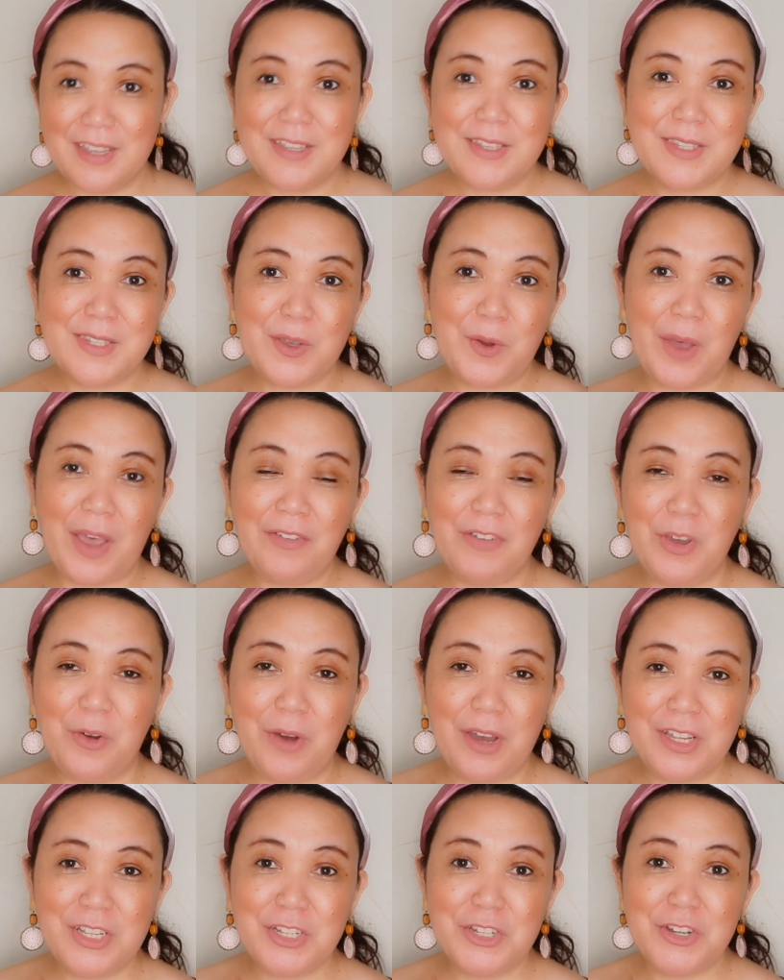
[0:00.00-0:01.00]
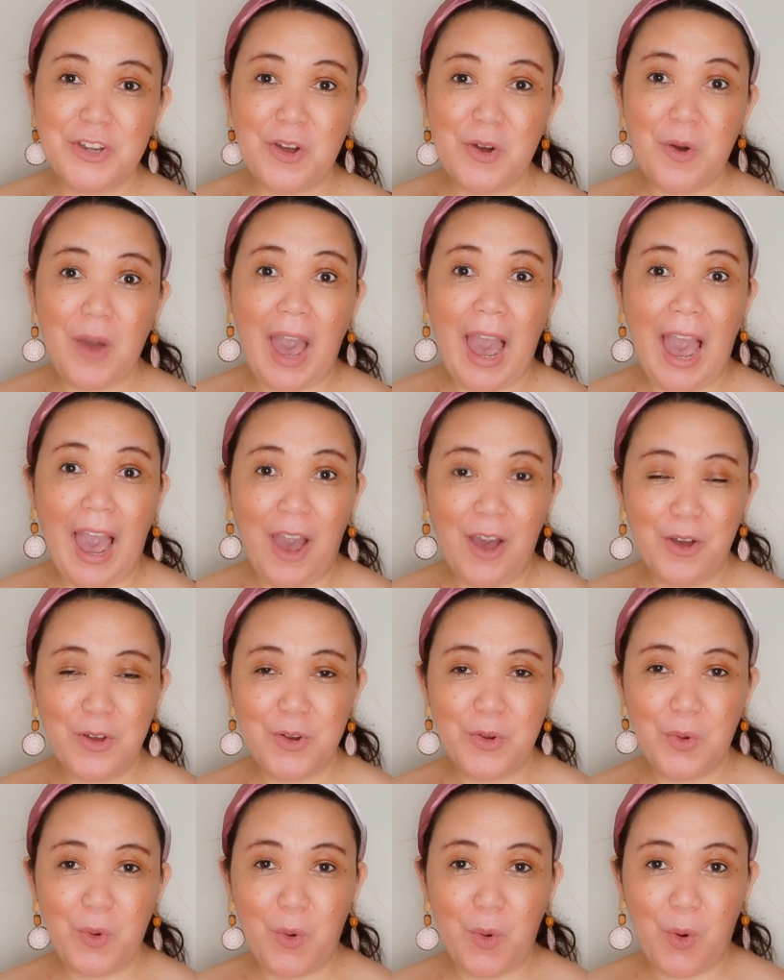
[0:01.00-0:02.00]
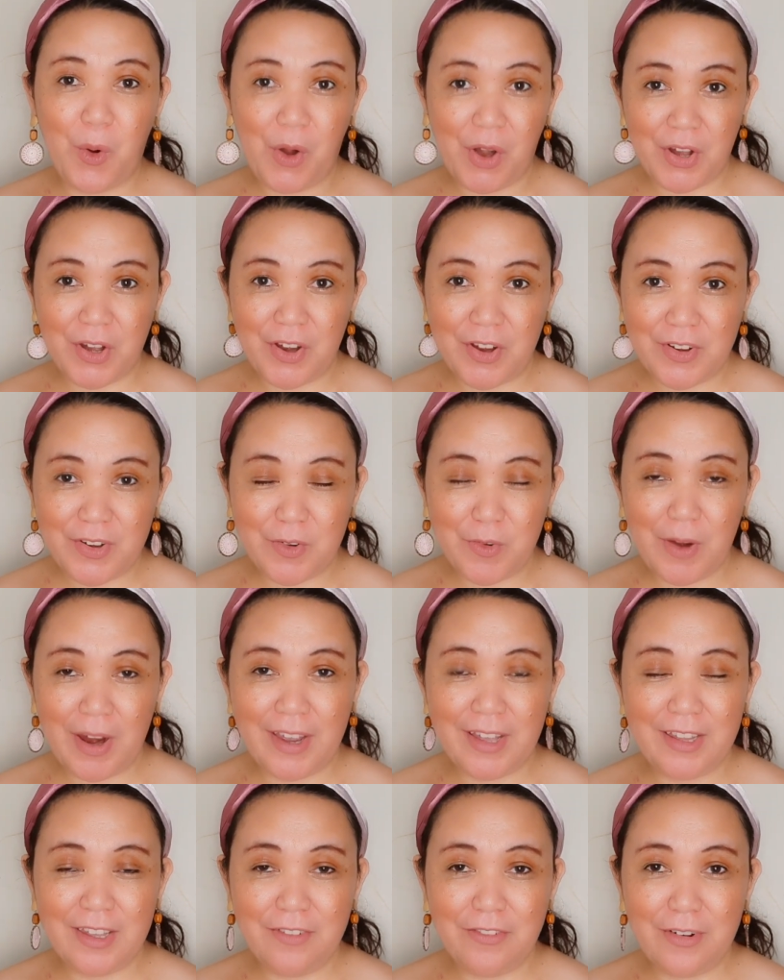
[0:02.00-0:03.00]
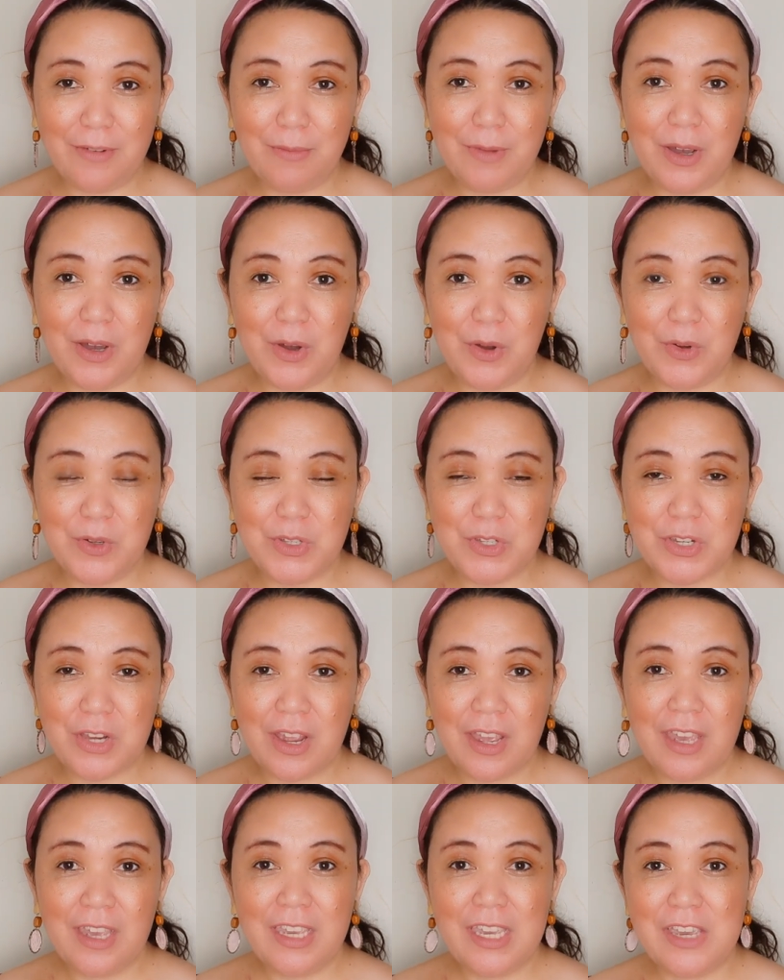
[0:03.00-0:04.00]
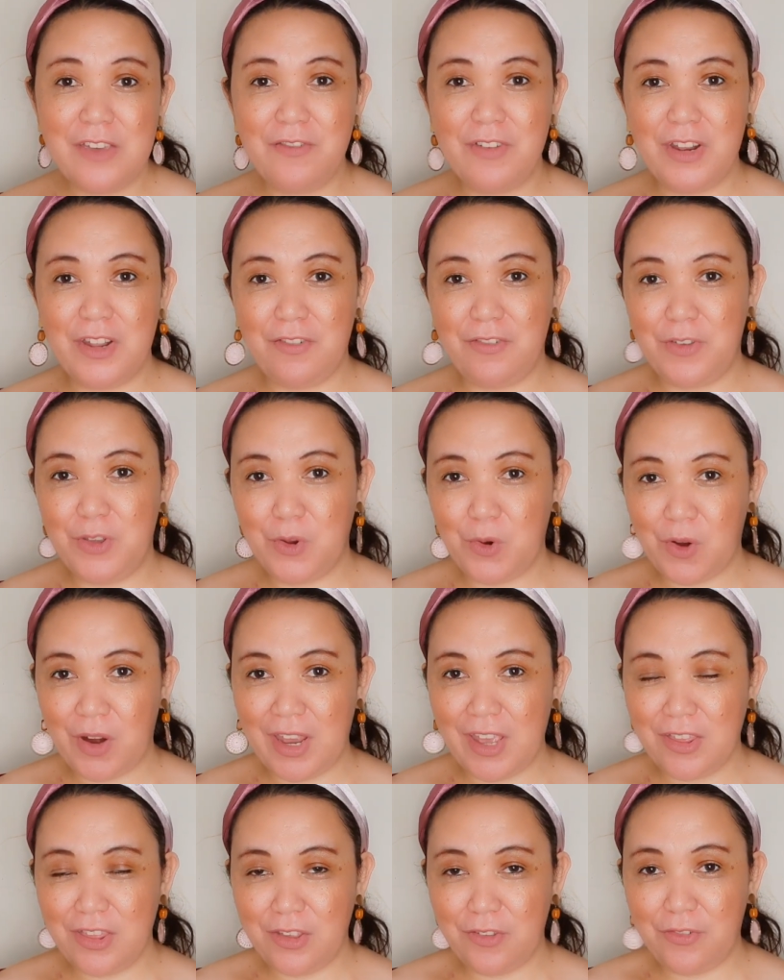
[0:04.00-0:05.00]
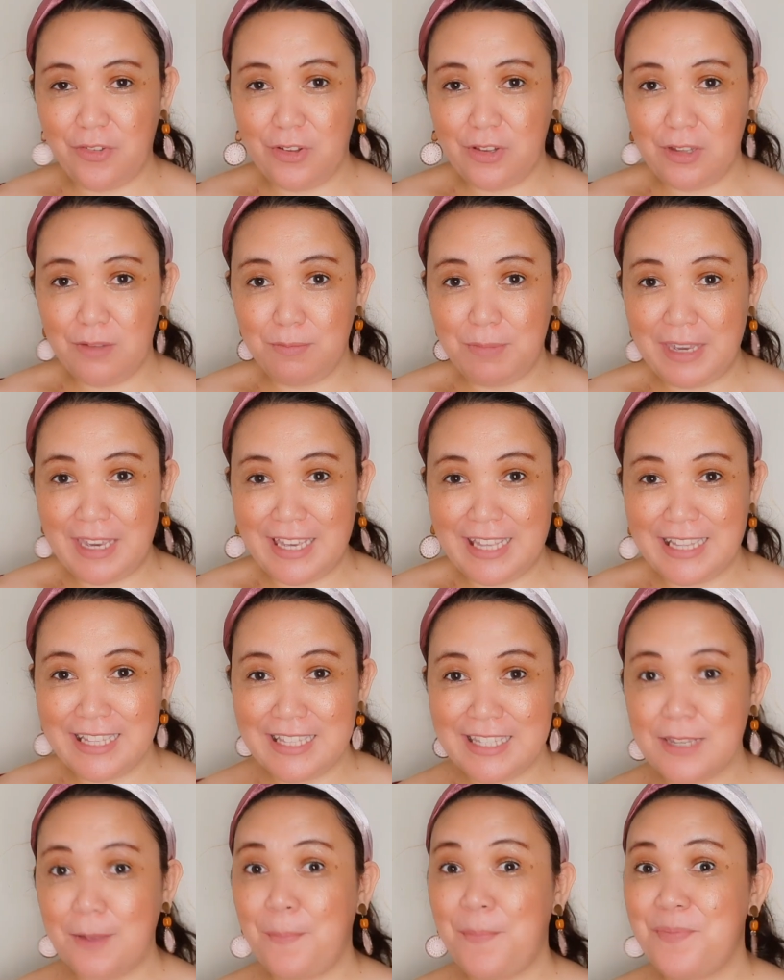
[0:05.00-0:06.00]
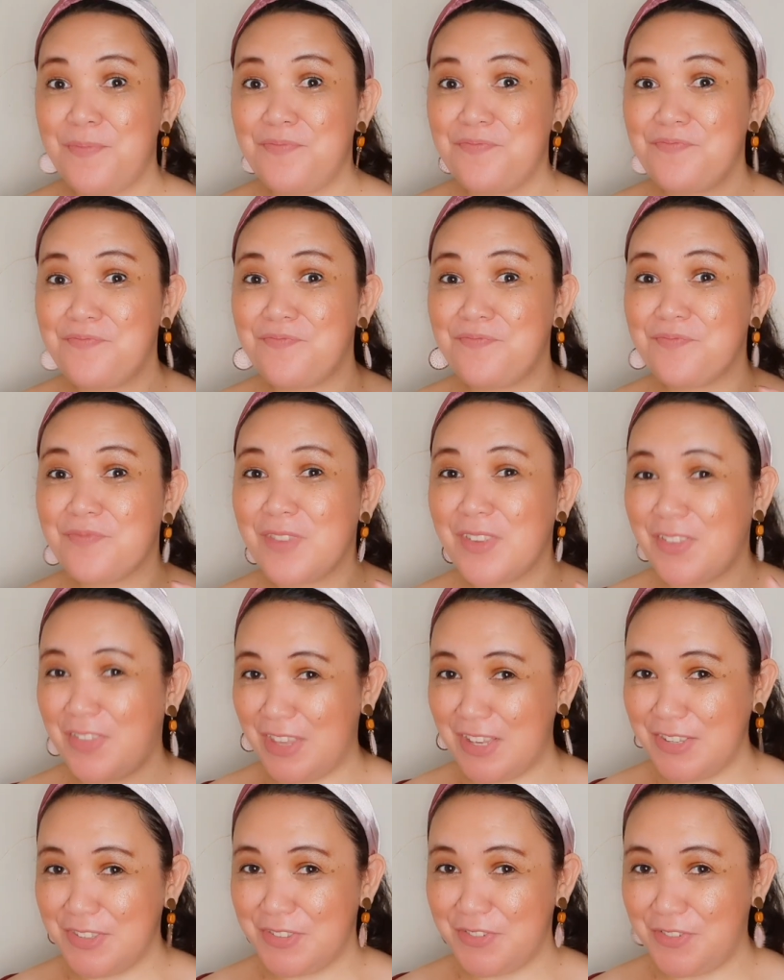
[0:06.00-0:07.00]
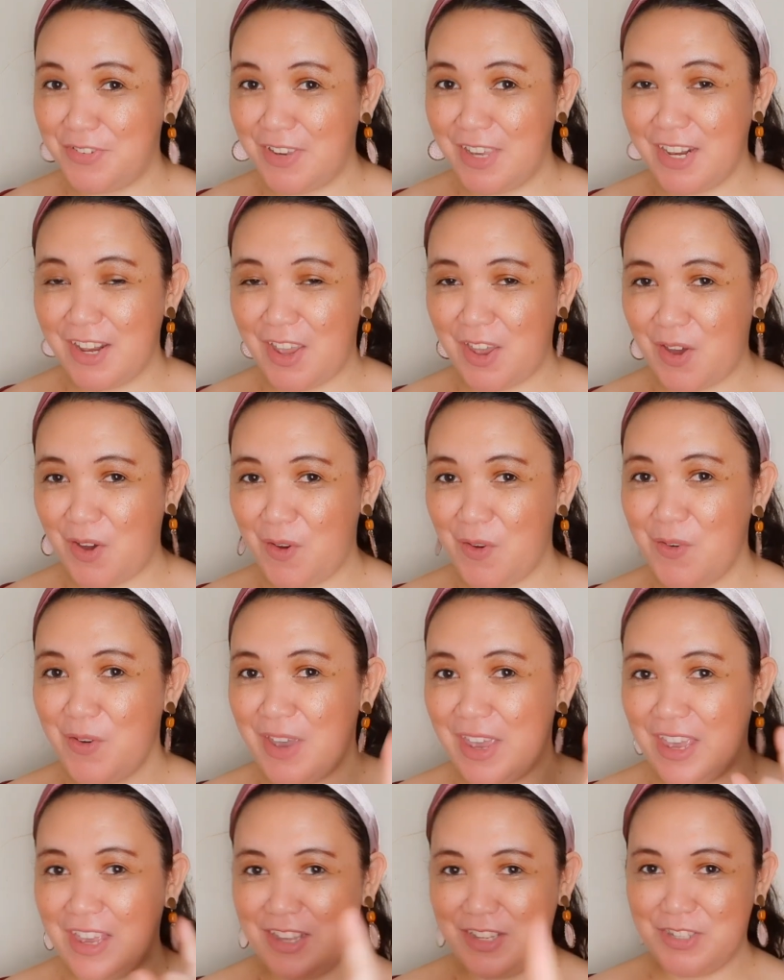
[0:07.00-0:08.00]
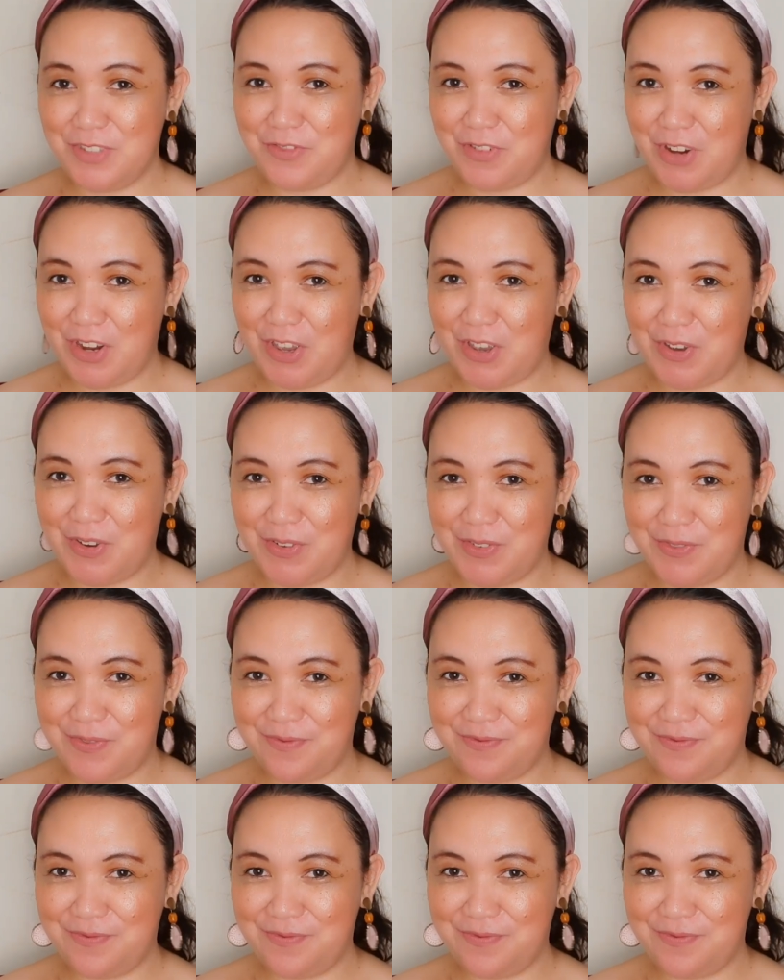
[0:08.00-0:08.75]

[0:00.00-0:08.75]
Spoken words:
So if you want to know how to order directly from Coach, even if you're in the Philippines, this video is for you.